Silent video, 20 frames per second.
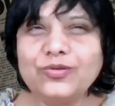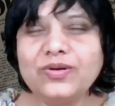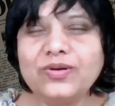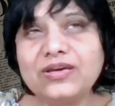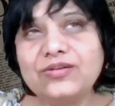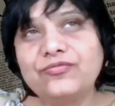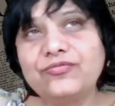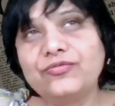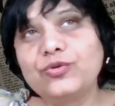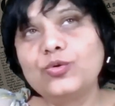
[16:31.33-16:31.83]
You know,
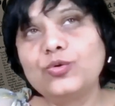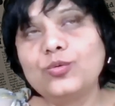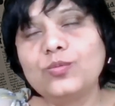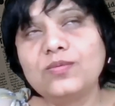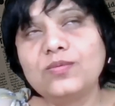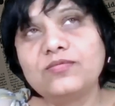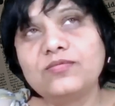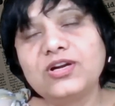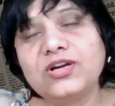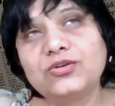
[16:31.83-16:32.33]
if
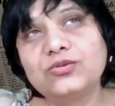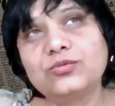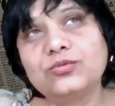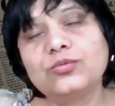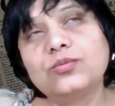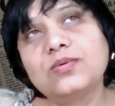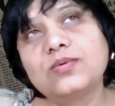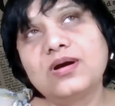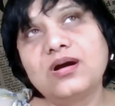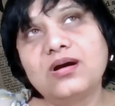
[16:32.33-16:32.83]
you were
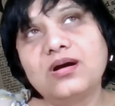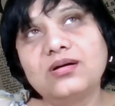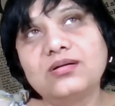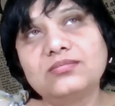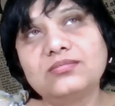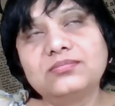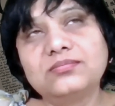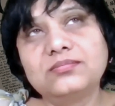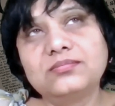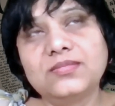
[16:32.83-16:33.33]

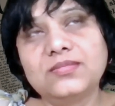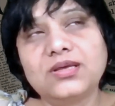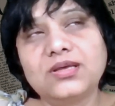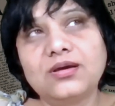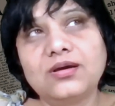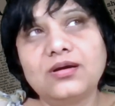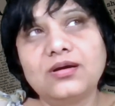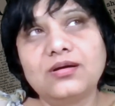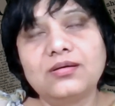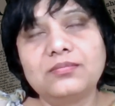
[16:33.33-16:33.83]

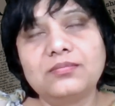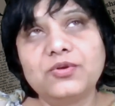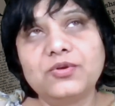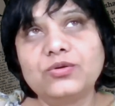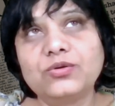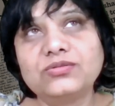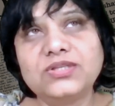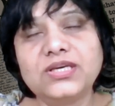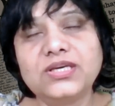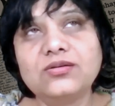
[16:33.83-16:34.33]

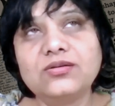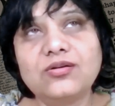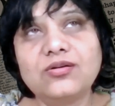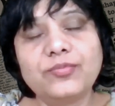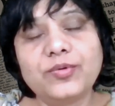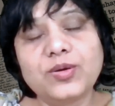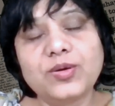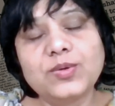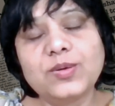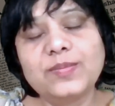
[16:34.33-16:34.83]
to, think
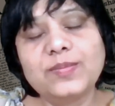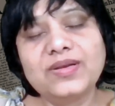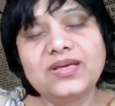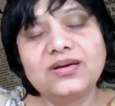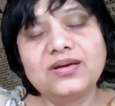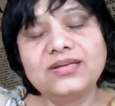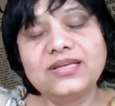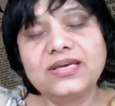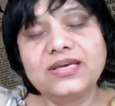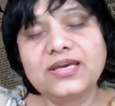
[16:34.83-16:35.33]
of
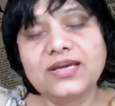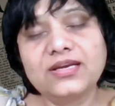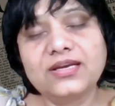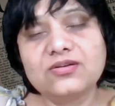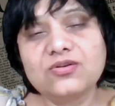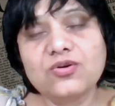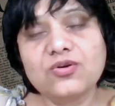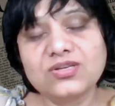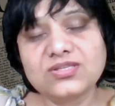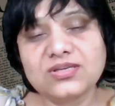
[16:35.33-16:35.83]
probably a
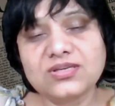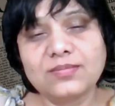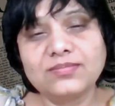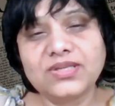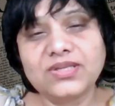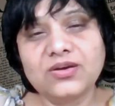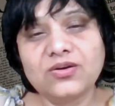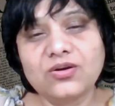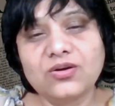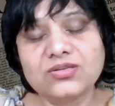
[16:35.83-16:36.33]
decade ago or
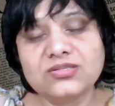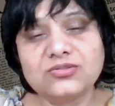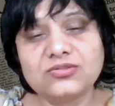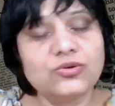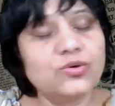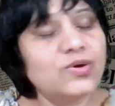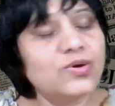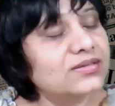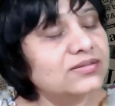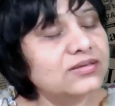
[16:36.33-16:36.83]
something,
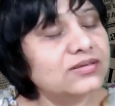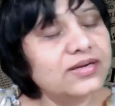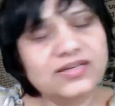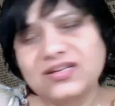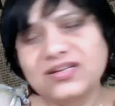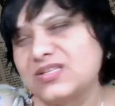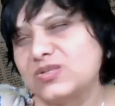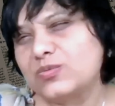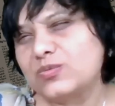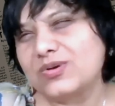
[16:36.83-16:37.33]

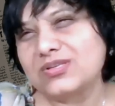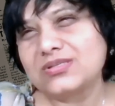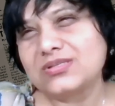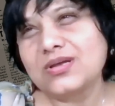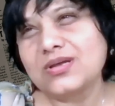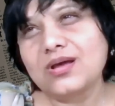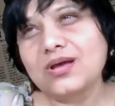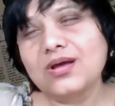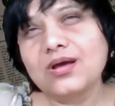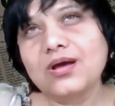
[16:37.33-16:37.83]
osteoarthritis
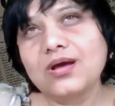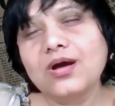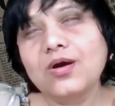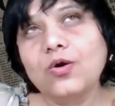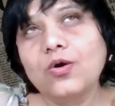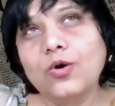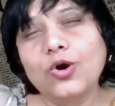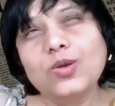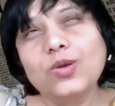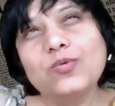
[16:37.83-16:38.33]
was
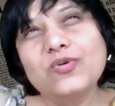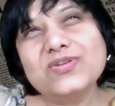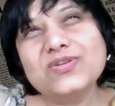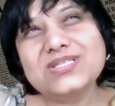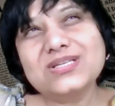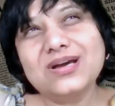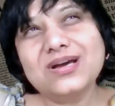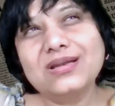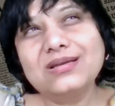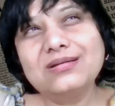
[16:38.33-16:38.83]

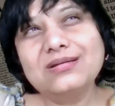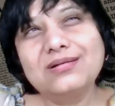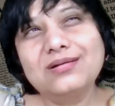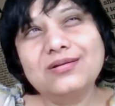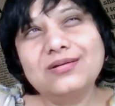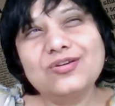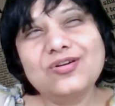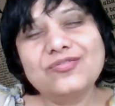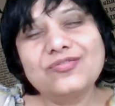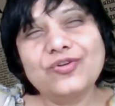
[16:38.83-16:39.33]
almost
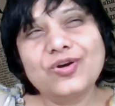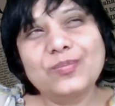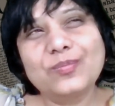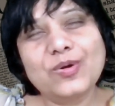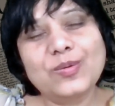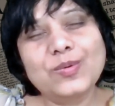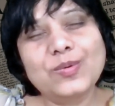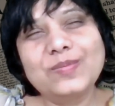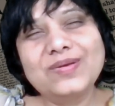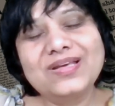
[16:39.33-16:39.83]
unheard of or
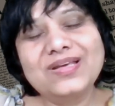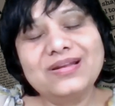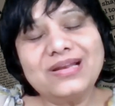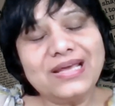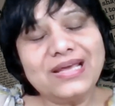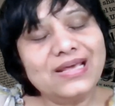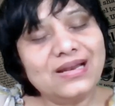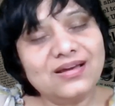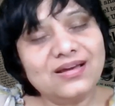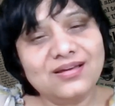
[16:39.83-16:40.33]
probably a
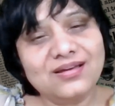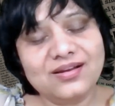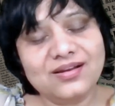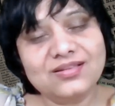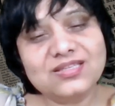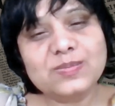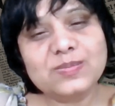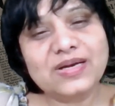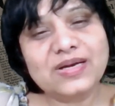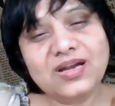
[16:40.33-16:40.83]
rare
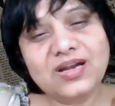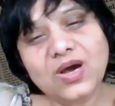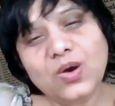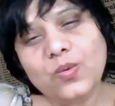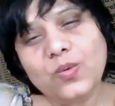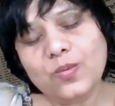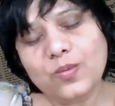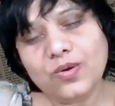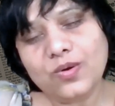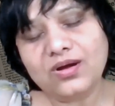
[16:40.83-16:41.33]
occurrence, but
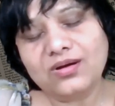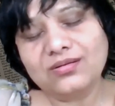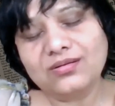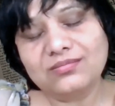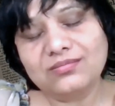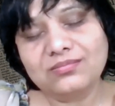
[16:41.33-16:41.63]
now